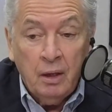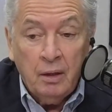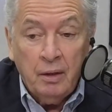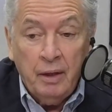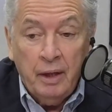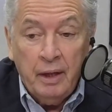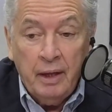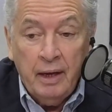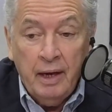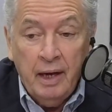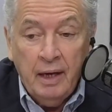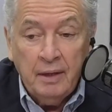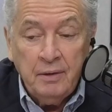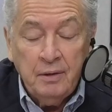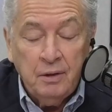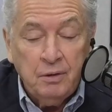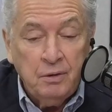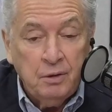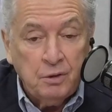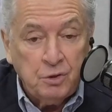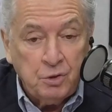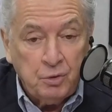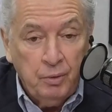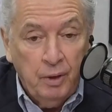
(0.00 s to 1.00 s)
they had the
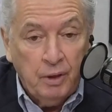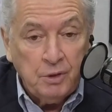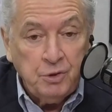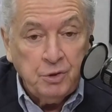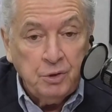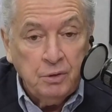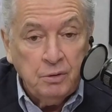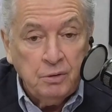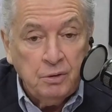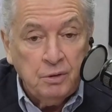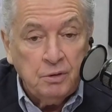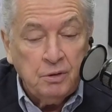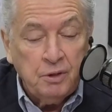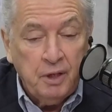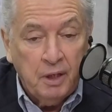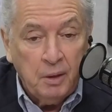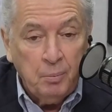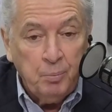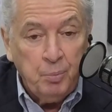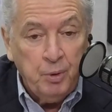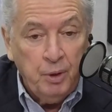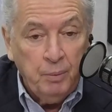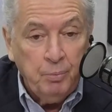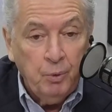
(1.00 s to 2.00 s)
discretion to
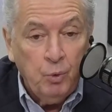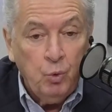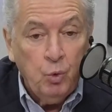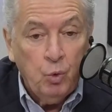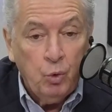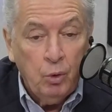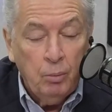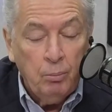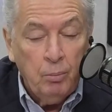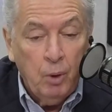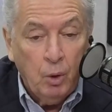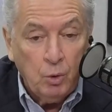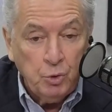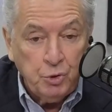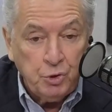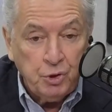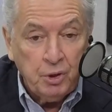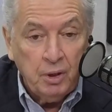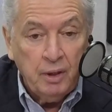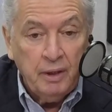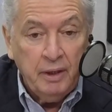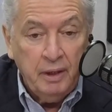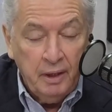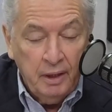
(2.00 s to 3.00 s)
take people who were
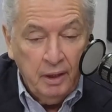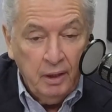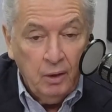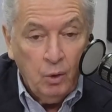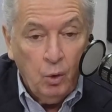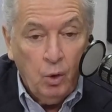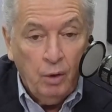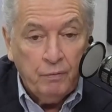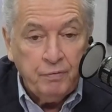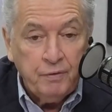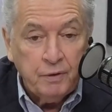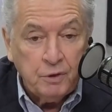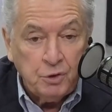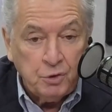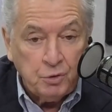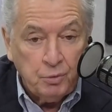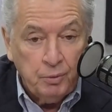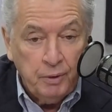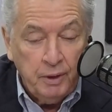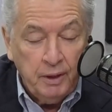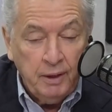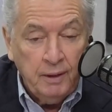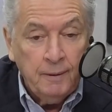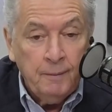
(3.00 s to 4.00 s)
emotionally ill off the
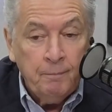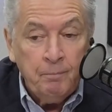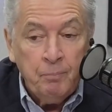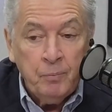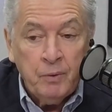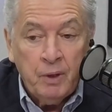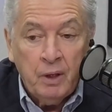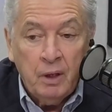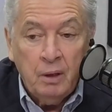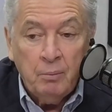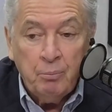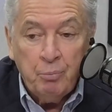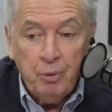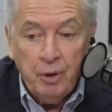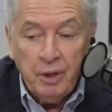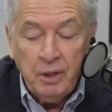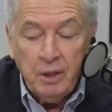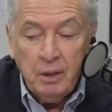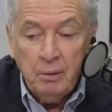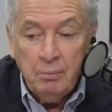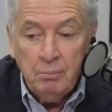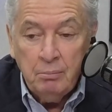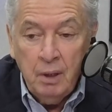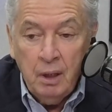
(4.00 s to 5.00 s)
street and bring
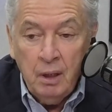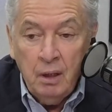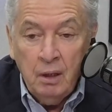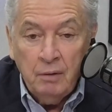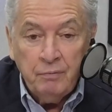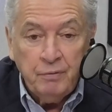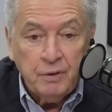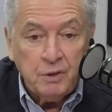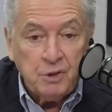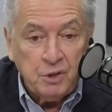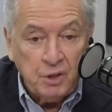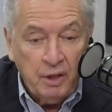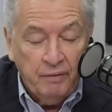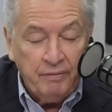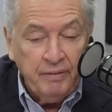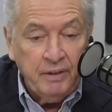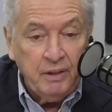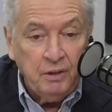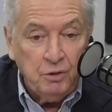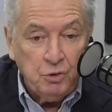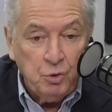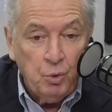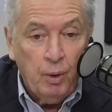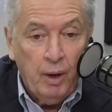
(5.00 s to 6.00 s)
them for
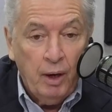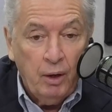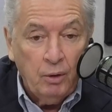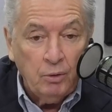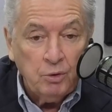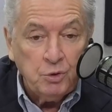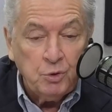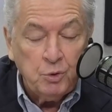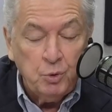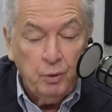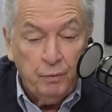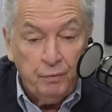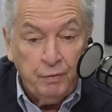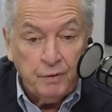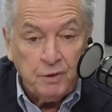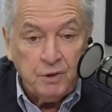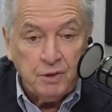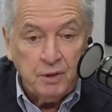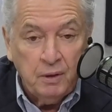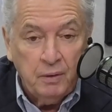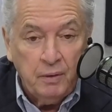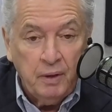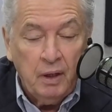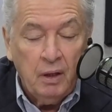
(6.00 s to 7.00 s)
72 hours to a
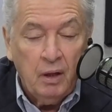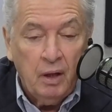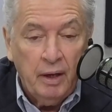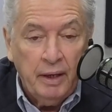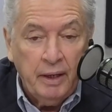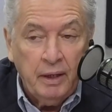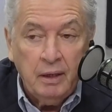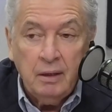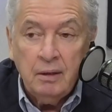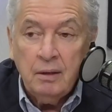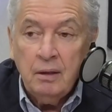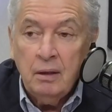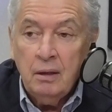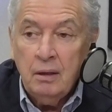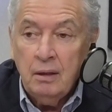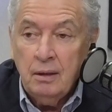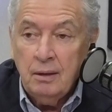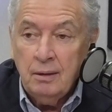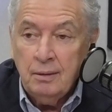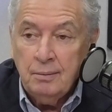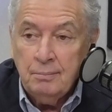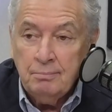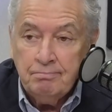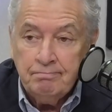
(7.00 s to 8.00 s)
facility like
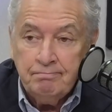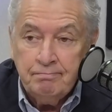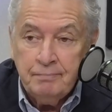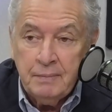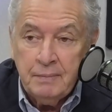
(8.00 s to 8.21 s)
um,